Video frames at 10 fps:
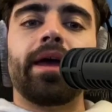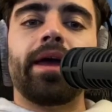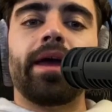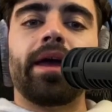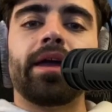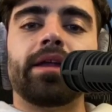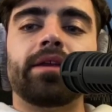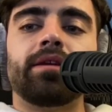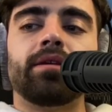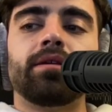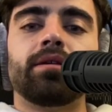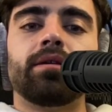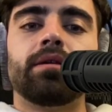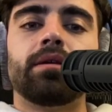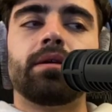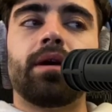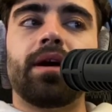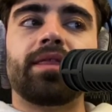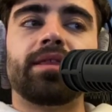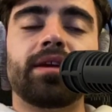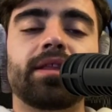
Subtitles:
And I think